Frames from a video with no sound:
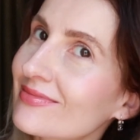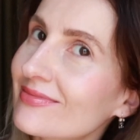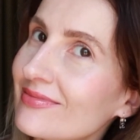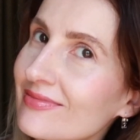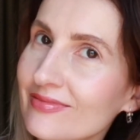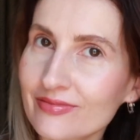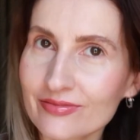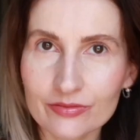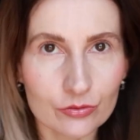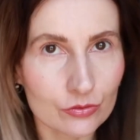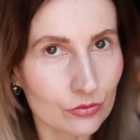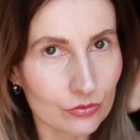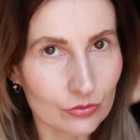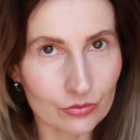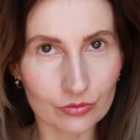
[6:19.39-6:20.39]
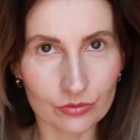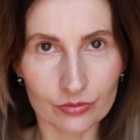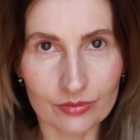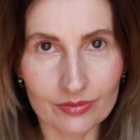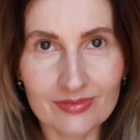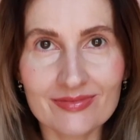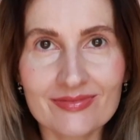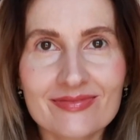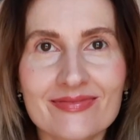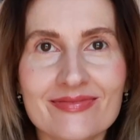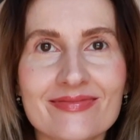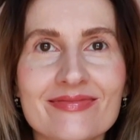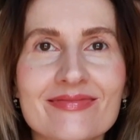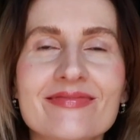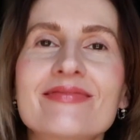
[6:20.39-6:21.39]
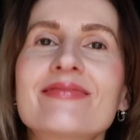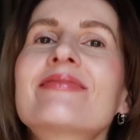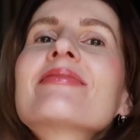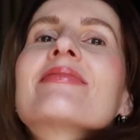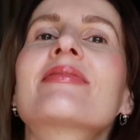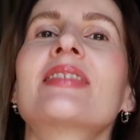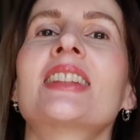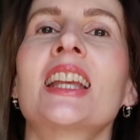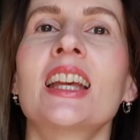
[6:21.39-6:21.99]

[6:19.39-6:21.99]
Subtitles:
part here turned a bit darker too.